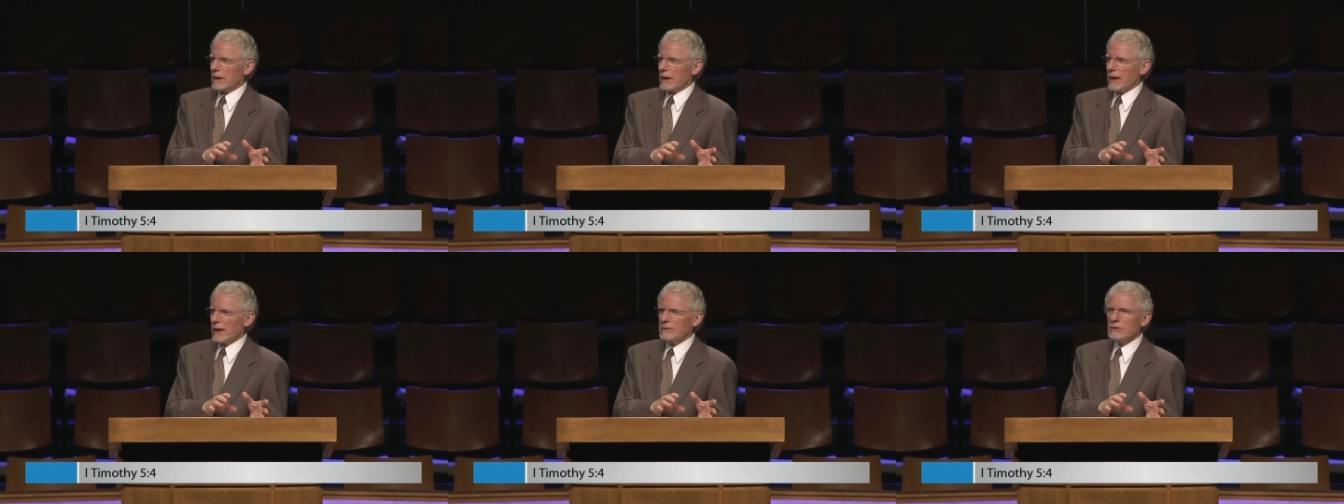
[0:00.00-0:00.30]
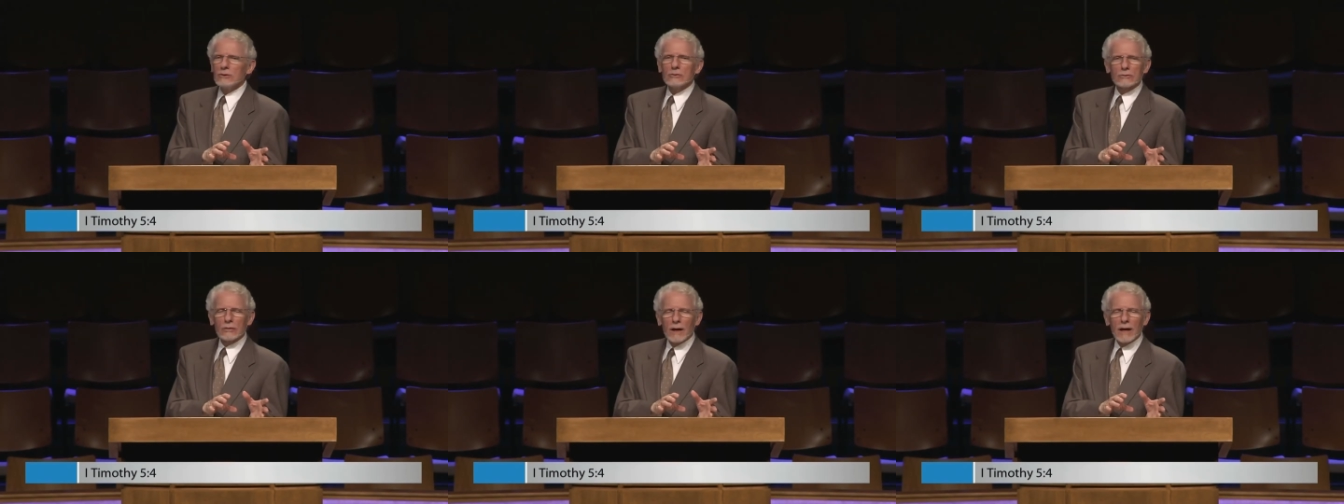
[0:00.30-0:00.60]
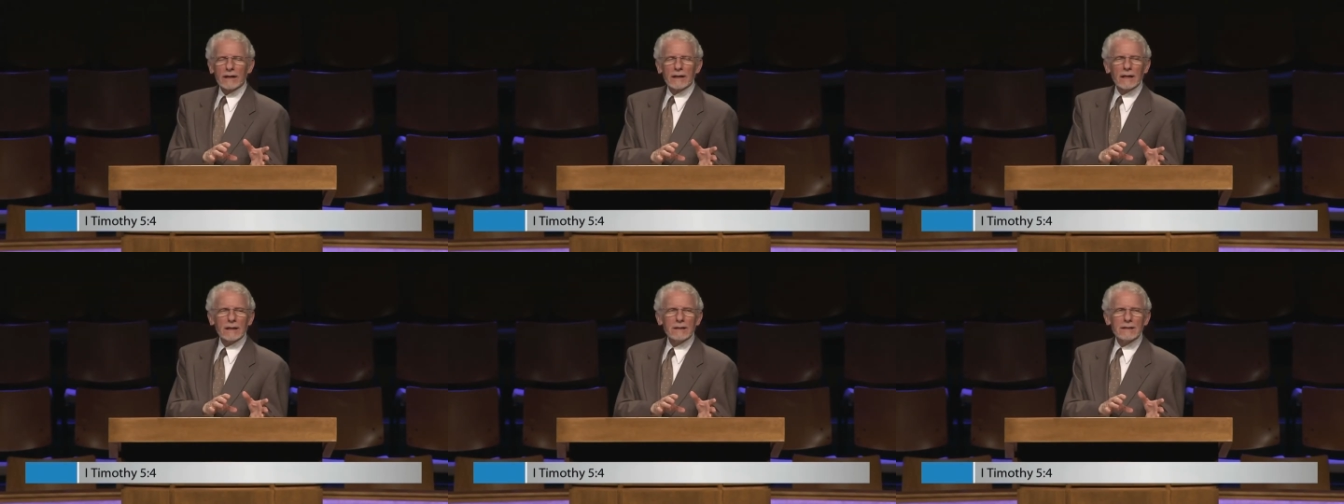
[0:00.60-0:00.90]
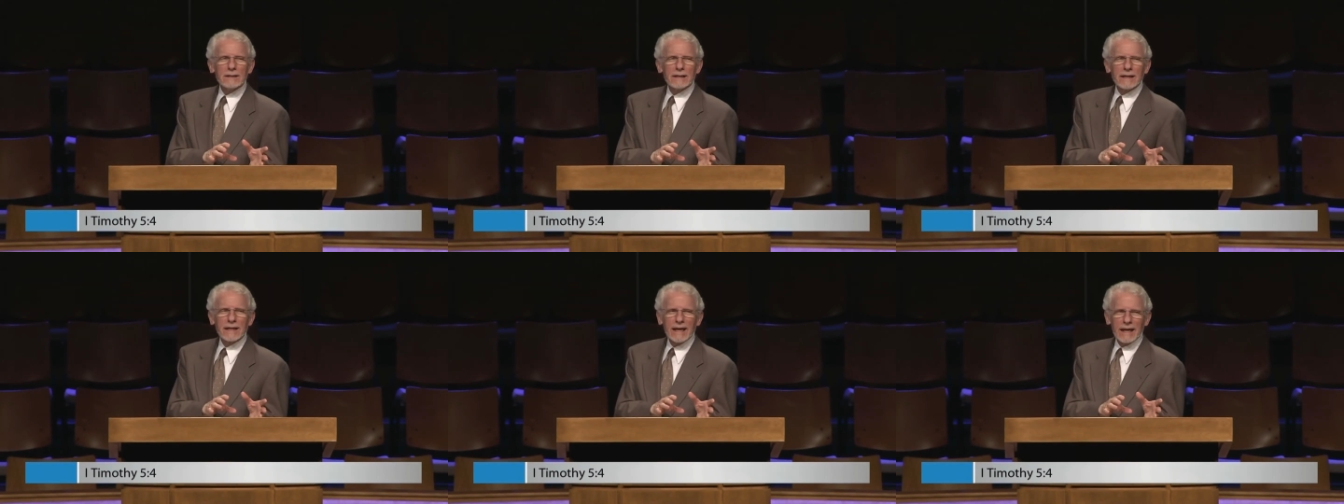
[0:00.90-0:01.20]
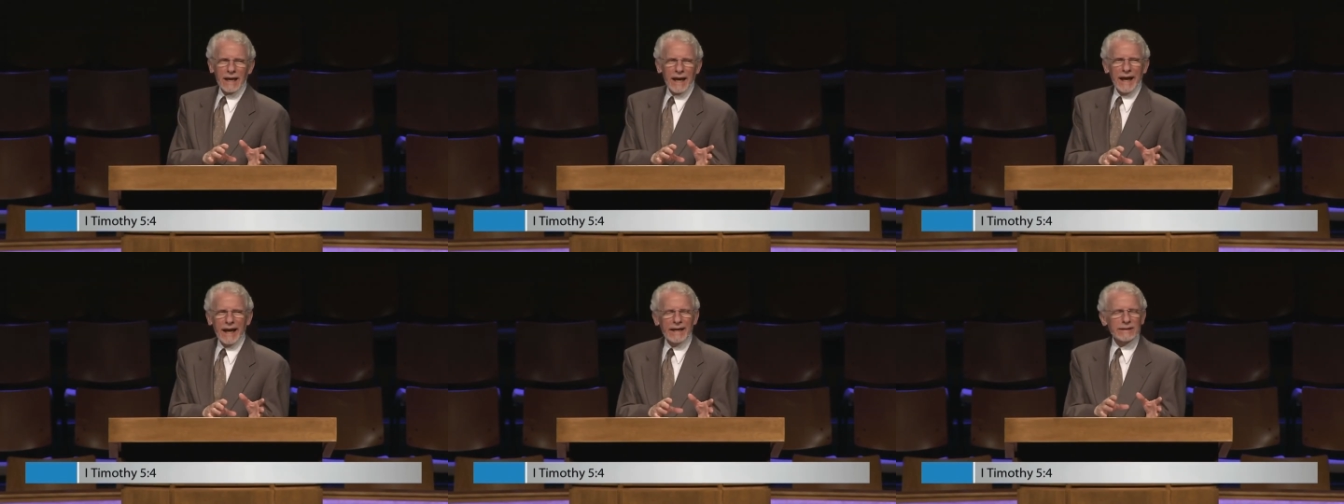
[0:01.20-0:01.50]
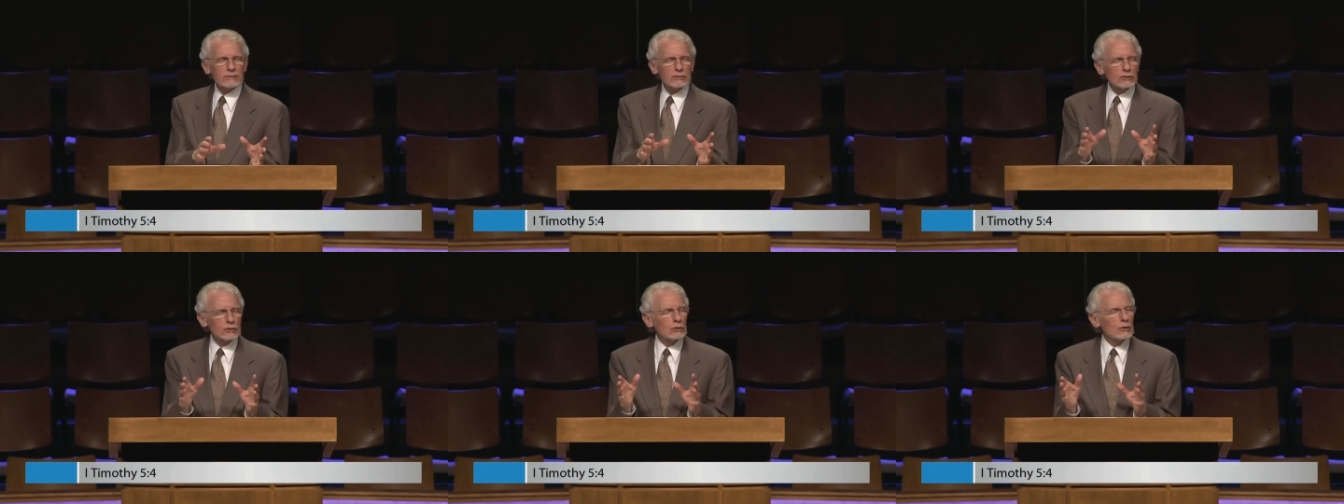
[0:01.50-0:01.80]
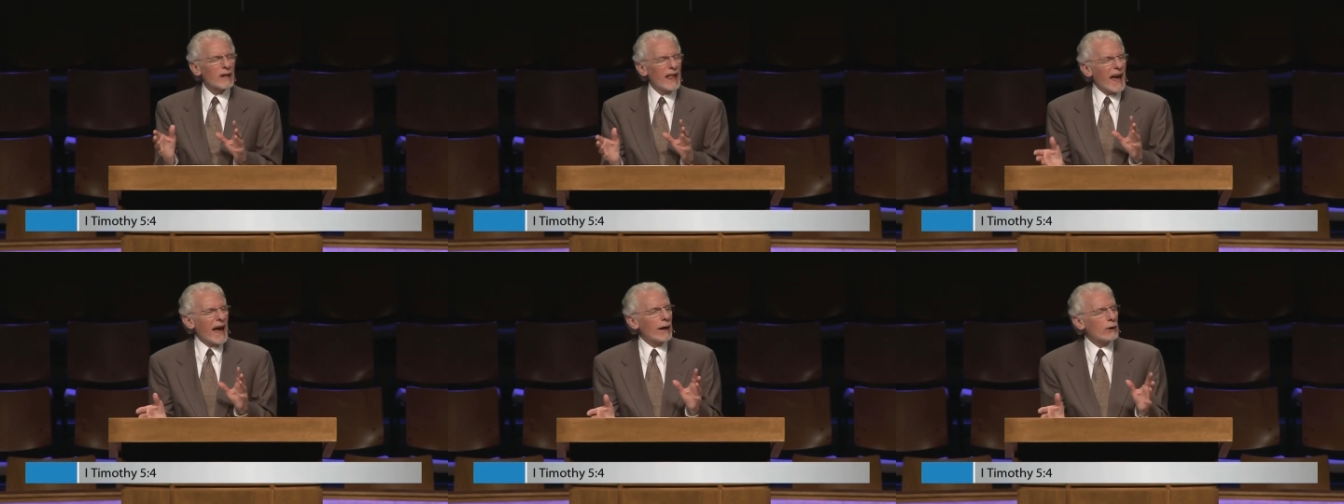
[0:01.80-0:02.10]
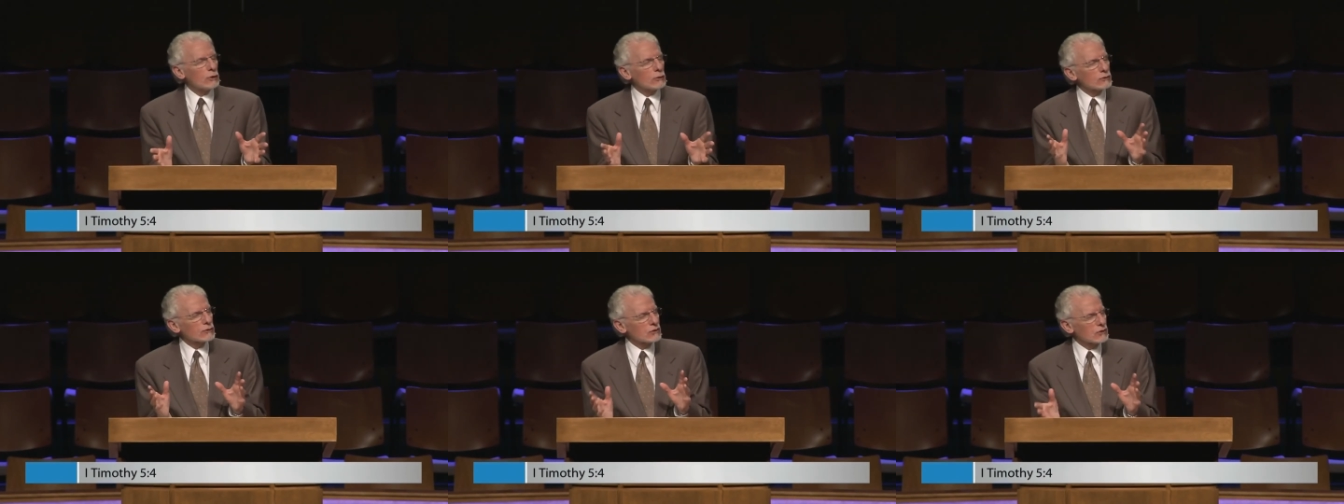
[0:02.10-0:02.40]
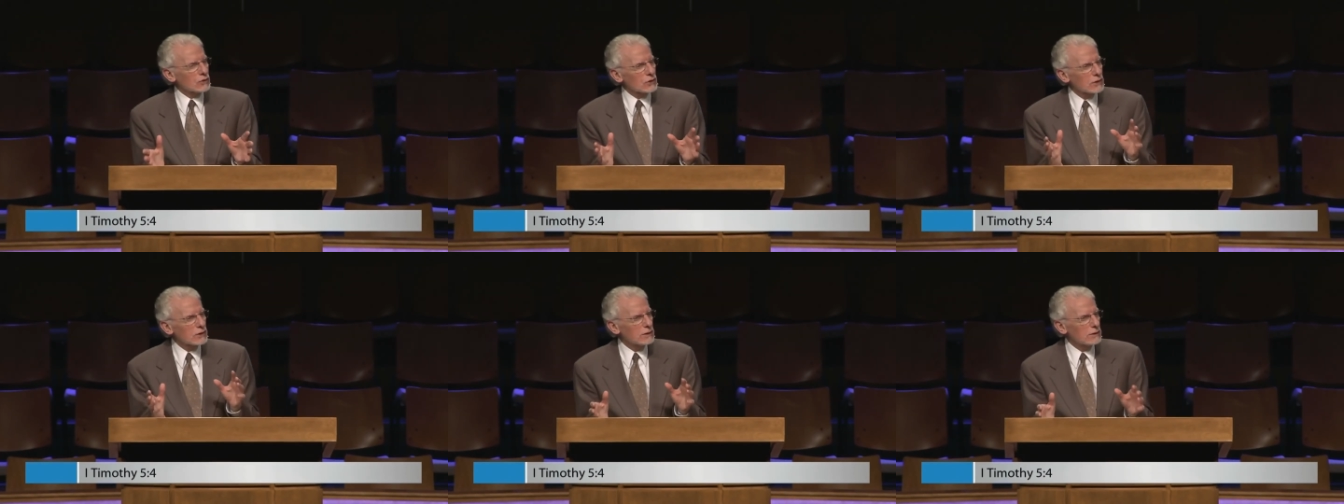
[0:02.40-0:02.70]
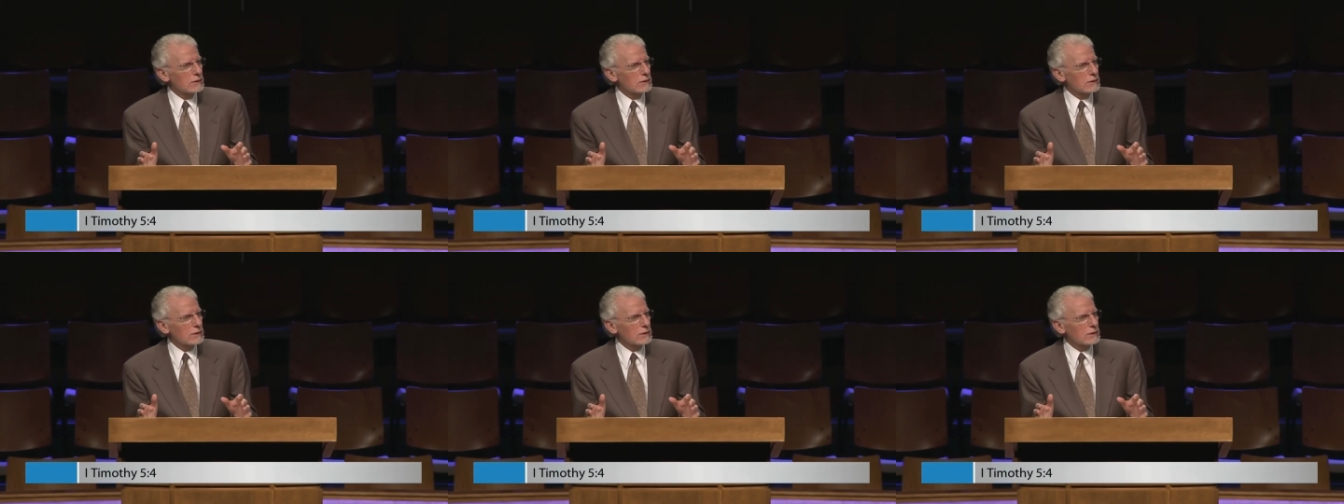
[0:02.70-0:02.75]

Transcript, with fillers: And you try to cancel out